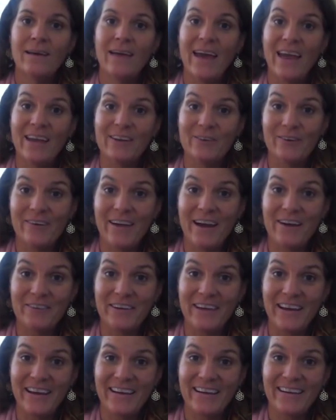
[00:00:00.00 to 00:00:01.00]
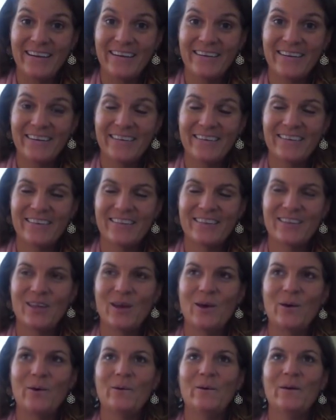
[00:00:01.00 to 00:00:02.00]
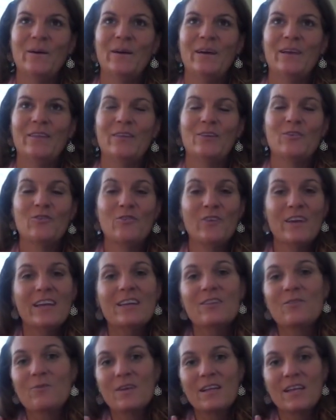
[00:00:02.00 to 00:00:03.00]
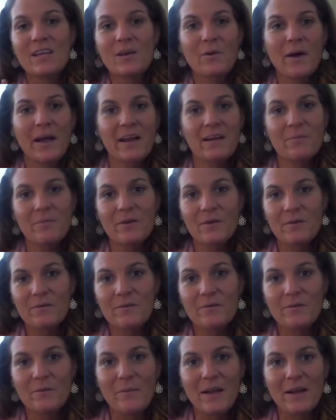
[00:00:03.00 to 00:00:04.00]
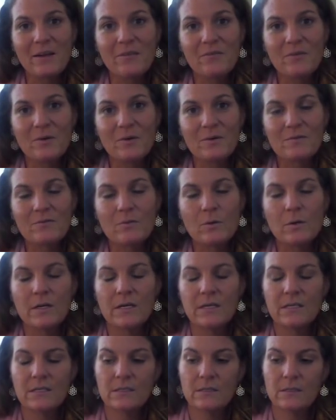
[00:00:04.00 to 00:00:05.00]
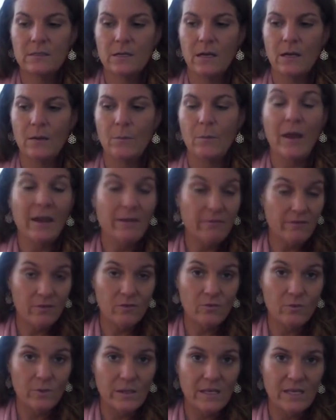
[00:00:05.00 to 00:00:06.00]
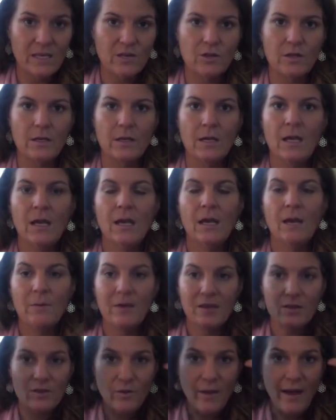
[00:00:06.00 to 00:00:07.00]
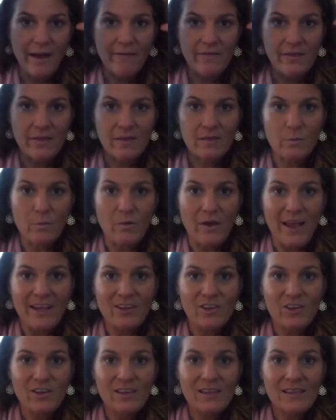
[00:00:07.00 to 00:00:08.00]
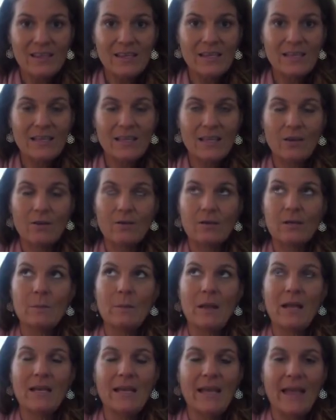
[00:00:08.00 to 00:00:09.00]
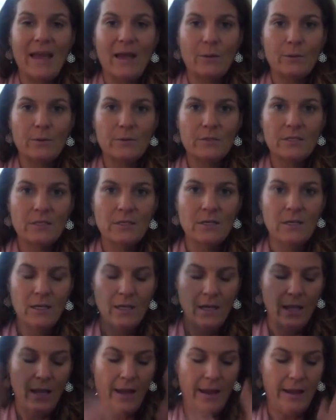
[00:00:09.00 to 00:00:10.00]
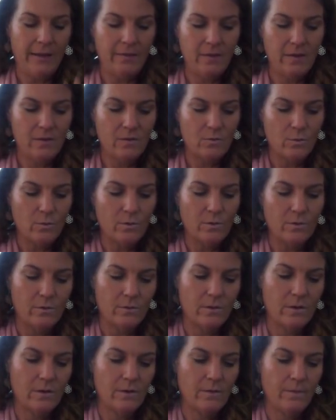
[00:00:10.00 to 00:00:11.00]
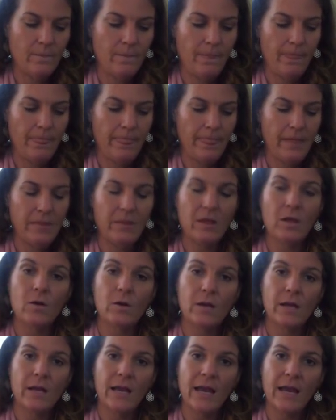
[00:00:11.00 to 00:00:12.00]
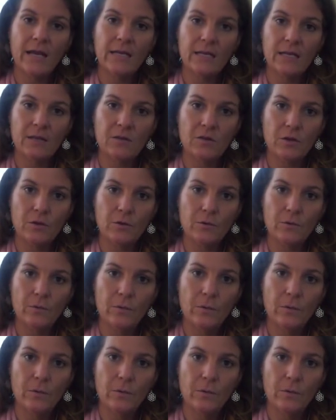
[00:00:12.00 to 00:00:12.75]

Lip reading: and grounding. So the tree is really quite a beautiful metaphor for it, and visualization, because you have these branches that you're expanding out and these roots that you're connecting to.